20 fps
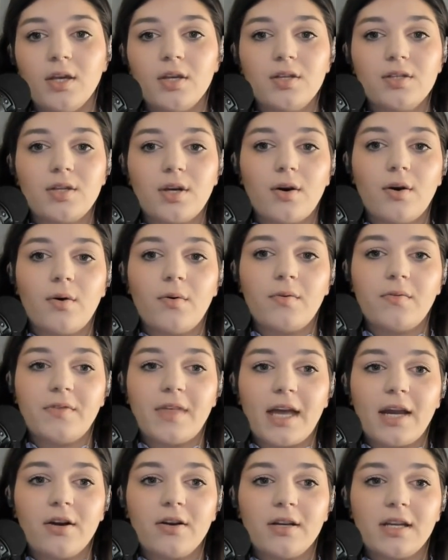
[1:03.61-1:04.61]
So
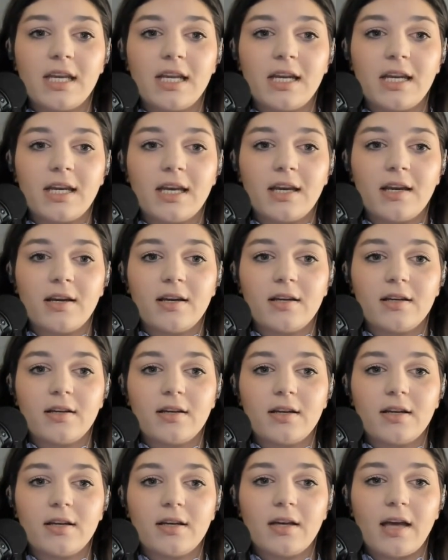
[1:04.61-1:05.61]
they are needing,
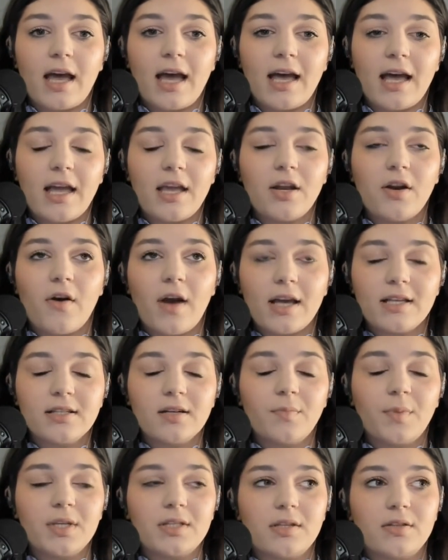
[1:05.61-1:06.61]
as
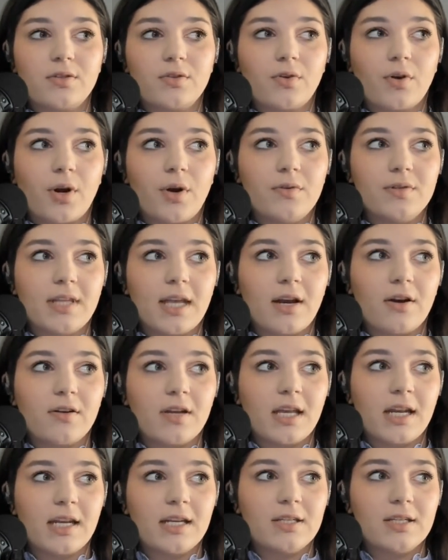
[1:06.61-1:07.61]
their business grows, they are
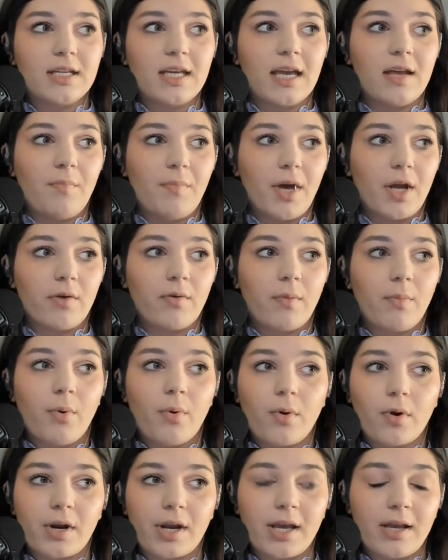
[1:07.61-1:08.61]
needing to get better
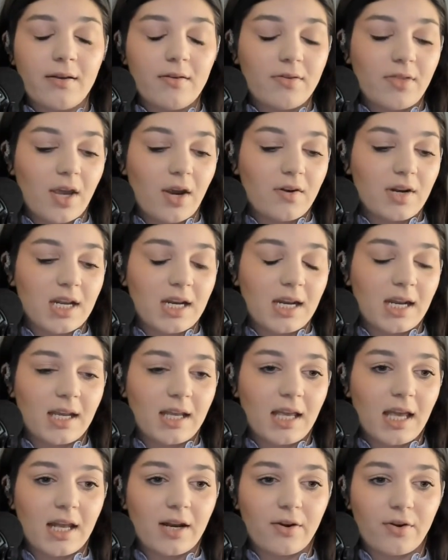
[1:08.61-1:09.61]
reporting. They are
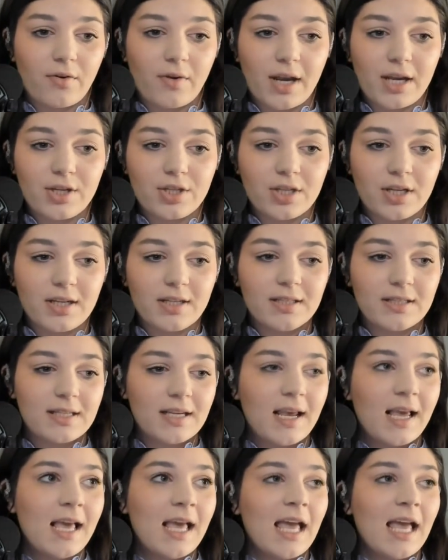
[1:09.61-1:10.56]
needing integrations.